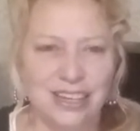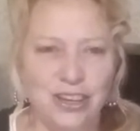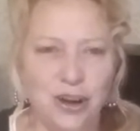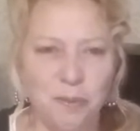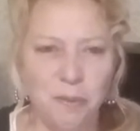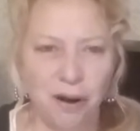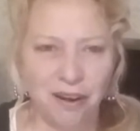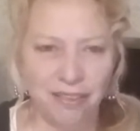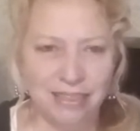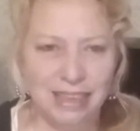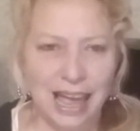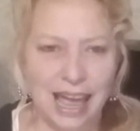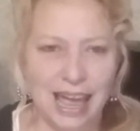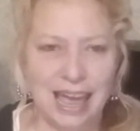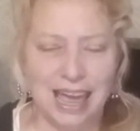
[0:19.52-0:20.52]
your
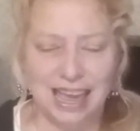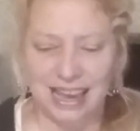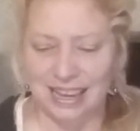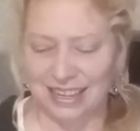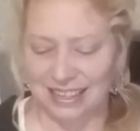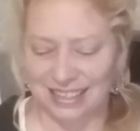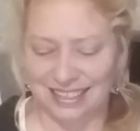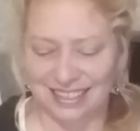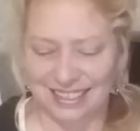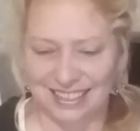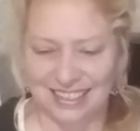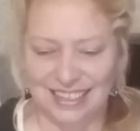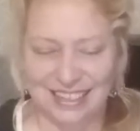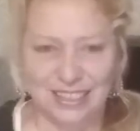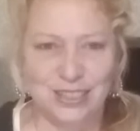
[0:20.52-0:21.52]
birthday.
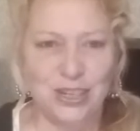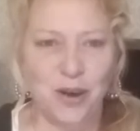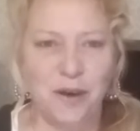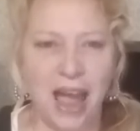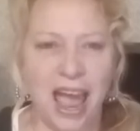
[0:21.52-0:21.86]
So